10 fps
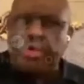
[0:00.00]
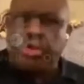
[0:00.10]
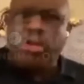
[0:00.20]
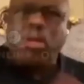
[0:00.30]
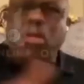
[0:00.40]

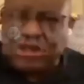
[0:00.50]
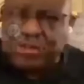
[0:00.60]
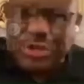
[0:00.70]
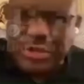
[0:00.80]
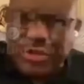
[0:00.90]
Who was
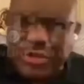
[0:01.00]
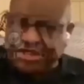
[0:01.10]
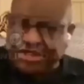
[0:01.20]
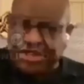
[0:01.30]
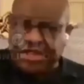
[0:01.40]
responsible for
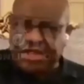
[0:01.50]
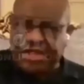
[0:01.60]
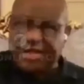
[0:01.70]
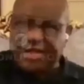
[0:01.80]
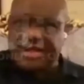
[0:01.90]
this?
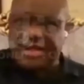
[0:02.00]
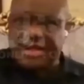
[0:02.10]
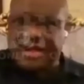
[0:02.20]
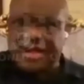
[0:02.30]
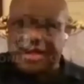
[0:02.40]

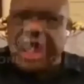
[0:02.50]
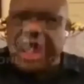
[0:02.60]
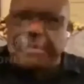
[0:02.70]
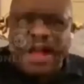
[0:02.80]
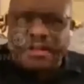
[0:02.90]
A
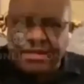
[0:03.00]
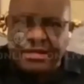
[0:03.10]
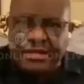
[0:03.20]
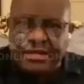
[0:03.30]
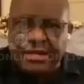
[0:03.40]
man,
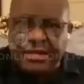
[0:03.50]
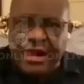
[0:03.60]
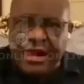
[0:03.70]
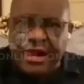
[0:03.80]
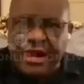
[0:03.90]

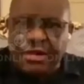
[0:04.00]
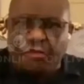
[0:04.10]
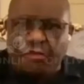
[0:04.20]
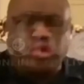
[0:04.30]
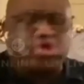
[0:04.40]

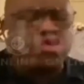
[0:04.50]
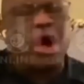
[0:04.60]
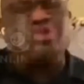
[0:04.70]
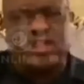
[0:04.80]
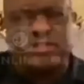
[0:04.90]
with
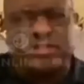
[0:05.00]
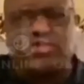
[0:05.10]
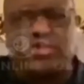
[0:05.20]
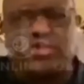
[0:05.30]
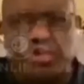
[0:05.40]
all due
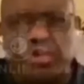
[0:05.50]
respect to you,